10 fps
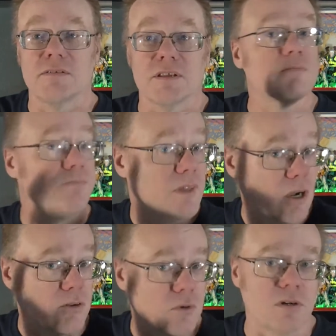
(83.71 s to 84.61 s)
this
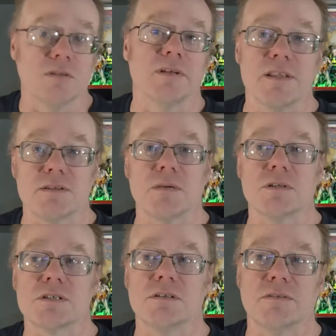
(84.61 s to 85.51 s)
other world, hence the name of
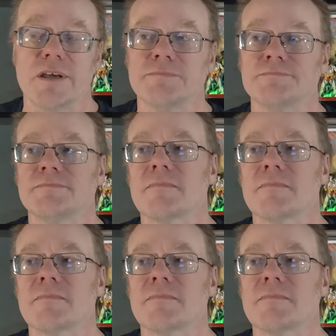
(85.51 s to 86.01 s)
the show, right?